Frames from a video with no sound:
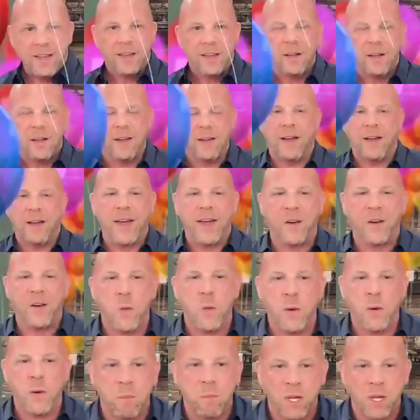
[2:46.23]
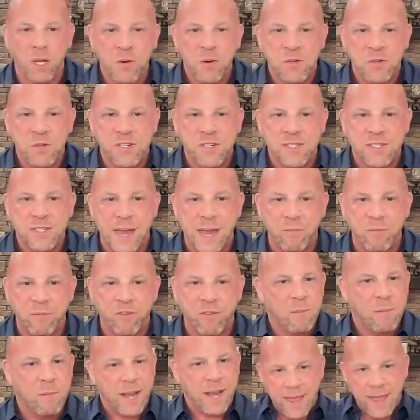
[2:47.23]
I don't know where the balloons just came
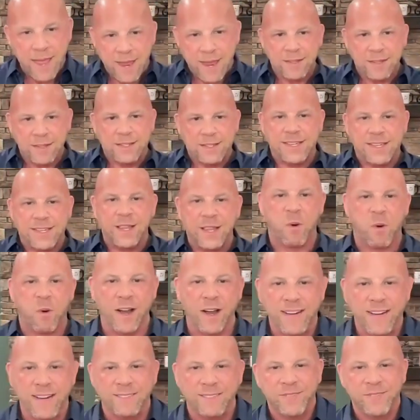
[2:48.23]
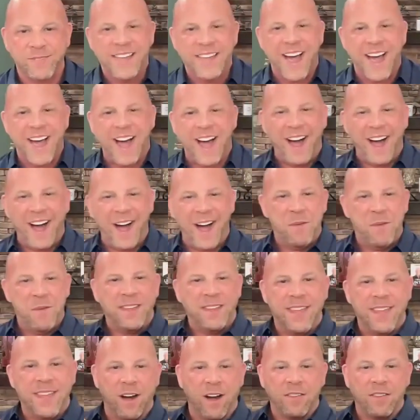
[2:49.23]
from, but hey, let's celebrate.
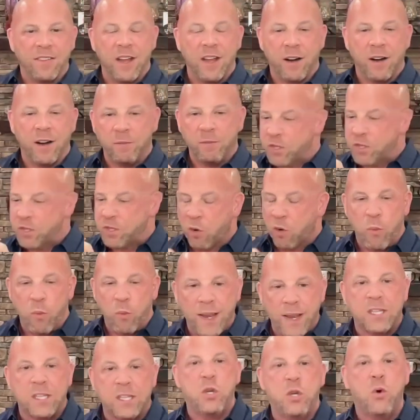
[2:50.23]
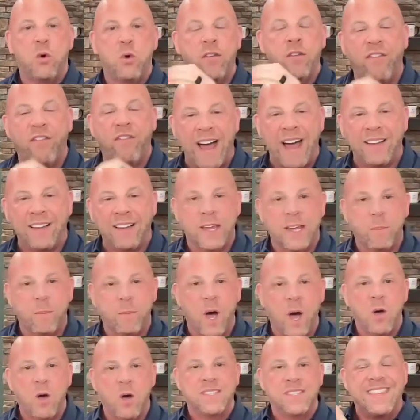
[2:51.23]
They're so ridiculed, violently
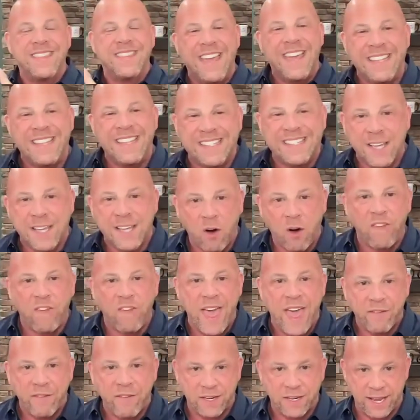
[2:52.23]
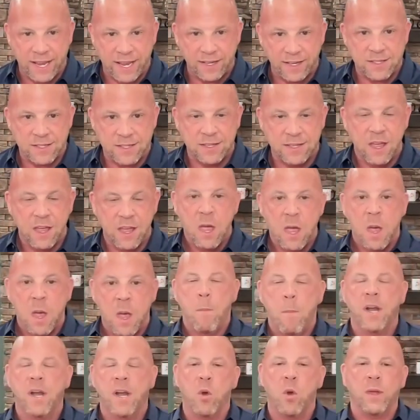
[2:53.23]
opposed, then self-evident,
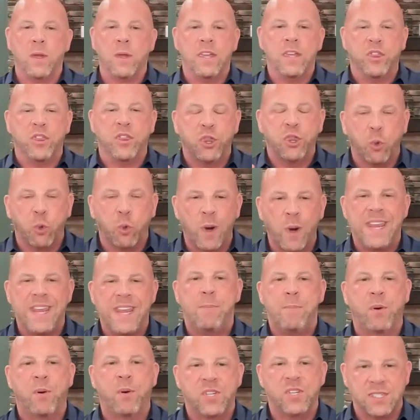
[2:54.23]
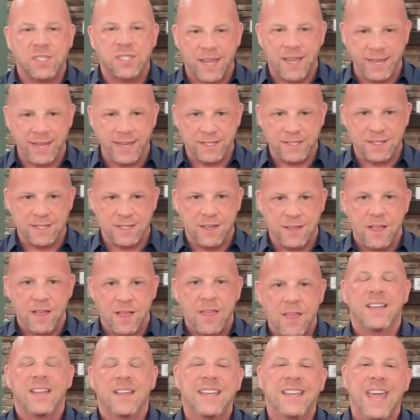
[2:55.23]
but only 3%
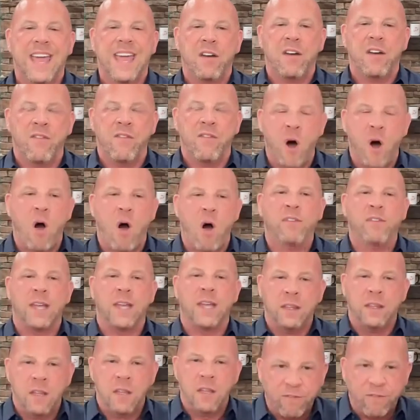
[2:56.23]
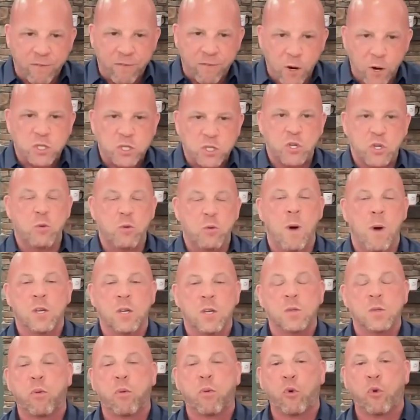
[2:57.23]
get involved in the first two
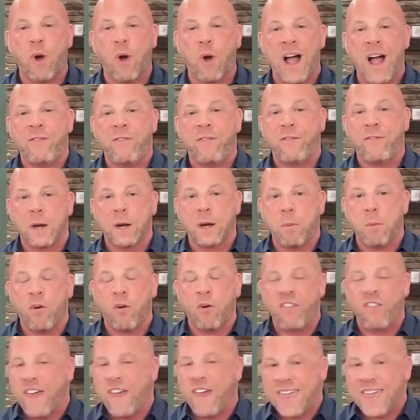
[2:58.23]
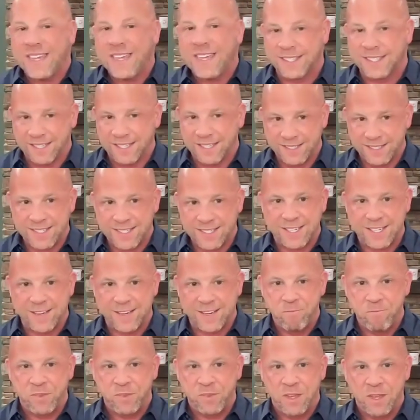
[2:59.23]
most profitable phases,
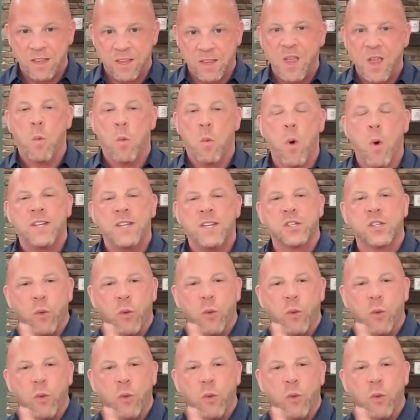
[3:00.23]
which is